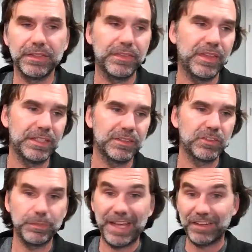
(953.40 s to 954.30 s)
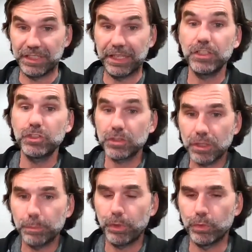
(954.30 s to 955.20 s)
in that they need some navigation
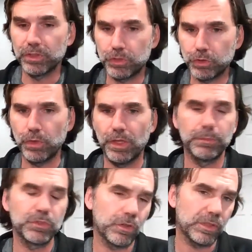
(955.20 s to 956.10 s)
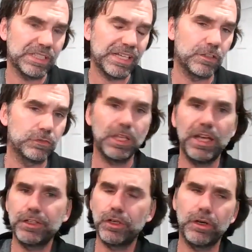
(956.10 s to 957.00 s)
component to them. So they'll have
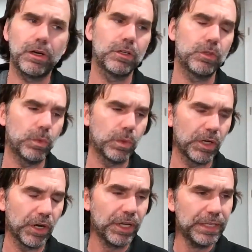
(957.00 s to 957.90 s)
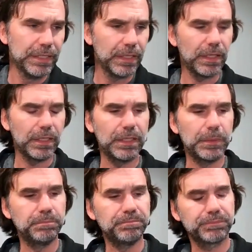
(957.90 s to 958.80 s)
LiDAR or
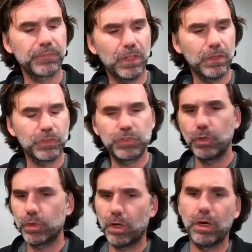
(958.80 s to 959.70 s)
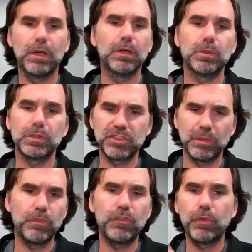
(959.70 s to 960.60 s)
sonar or
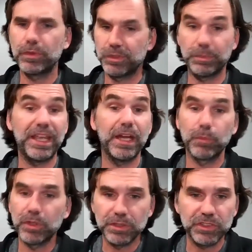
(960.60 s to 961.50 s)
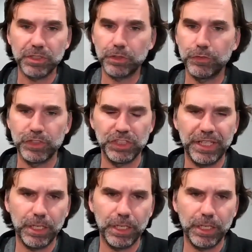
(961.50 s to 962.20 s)
some cameras, stereo vision